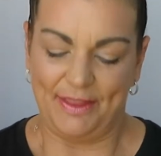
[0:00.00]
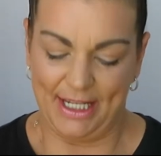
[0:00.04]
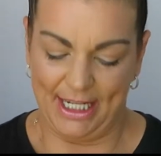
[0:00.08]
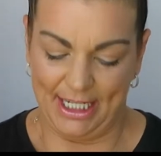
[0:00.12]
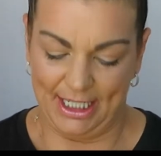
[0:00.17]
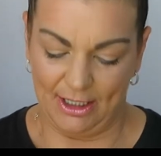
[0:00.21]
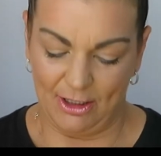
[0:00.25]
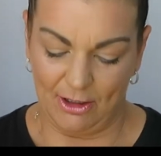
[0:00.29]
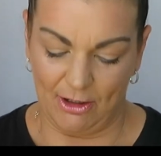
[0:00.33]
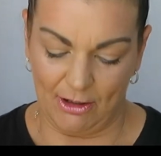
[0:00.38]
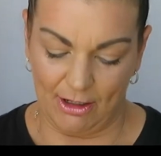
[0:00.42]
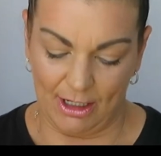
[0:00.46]

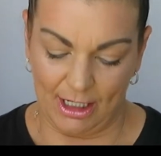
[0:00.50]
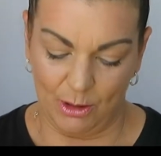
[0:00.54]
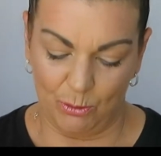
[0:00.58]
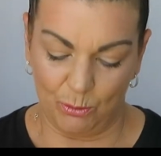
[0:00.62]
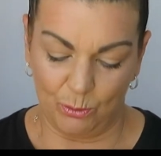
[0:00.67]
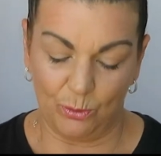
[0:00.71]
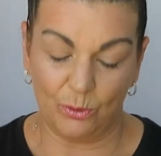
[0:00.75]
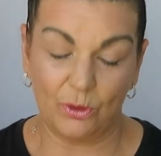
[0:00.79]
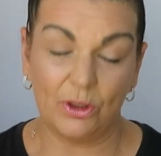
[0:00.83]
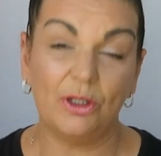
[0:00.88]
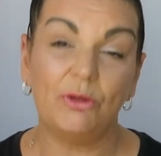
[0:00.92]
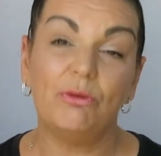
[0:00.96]
then I
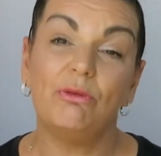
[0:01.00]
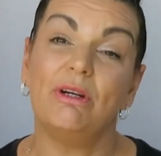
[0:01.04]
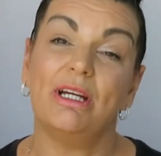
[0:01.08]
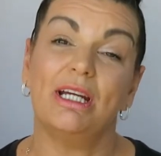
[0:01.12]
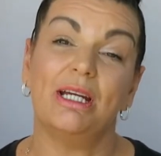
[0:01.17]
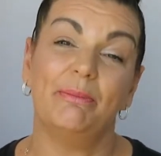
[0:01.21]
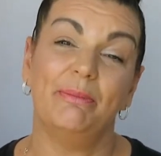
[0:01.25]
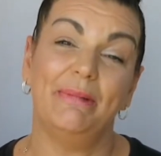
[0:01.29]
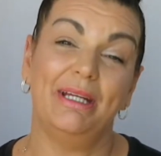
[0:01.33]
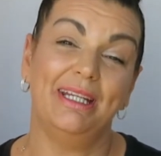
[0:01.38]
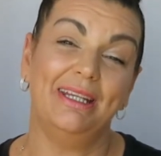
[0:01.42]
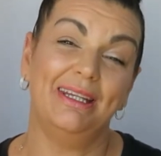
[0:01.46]
would
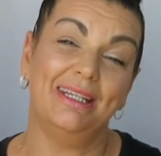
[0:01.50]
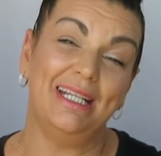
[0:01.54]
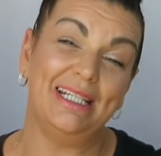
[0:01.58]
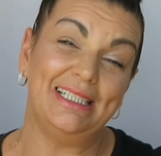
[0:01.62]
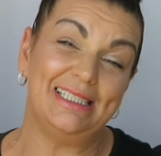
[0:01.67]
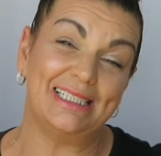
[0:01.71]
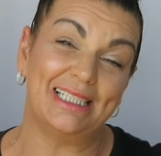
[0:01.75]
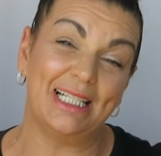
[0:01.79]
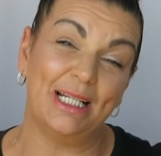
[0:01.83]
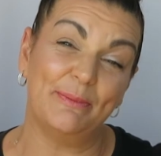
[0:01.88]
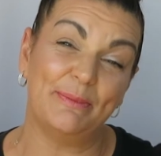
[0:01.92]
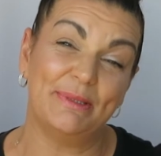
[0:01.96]
recommend
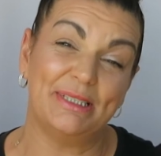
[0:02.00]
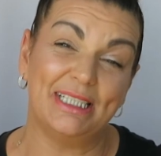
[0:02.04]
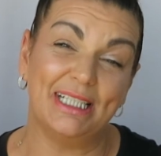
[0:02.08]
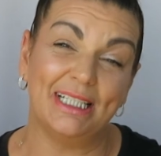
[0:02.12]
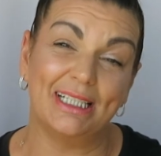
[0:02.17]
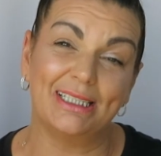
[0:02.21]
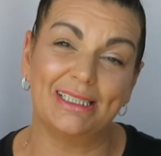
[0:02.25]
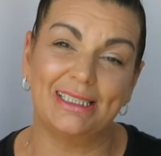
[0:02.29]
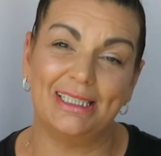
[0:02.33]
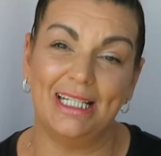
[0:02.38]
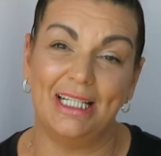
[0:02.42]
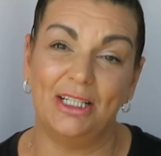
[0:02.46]
these
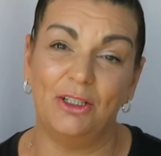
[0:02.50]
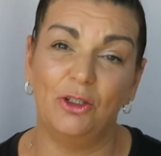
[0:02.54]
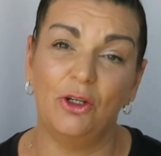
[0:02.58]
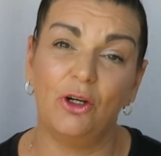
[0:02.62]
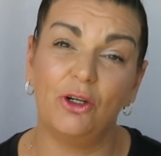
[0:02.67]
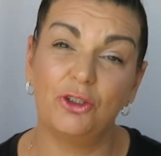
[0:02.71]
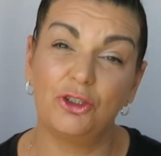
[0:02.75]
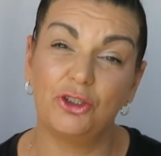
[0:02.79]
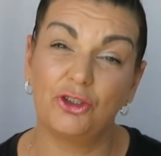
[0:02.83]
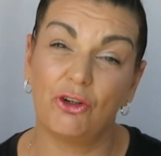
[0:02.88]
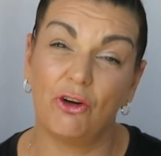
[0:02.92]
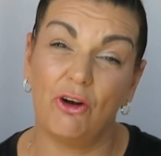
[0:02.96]
lipsticks. They're
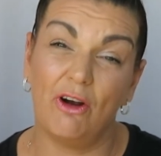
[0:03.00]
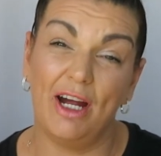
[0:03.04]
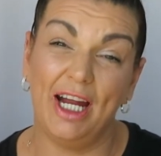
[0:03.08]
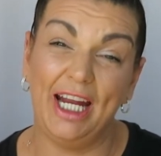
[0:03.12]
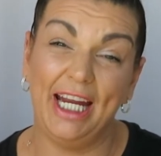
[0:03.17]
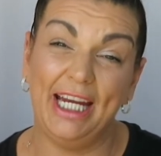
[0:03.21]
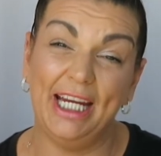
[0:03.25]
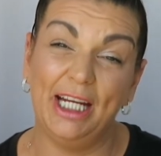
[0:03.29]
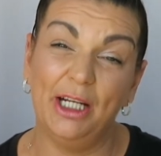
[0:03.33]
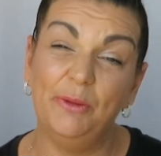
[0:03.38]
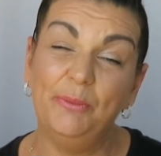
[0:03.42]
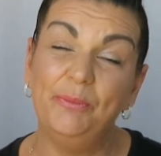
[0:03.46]
not
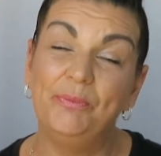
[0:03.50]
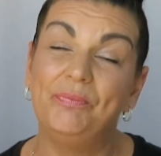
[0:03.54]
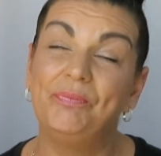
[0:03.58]
drying.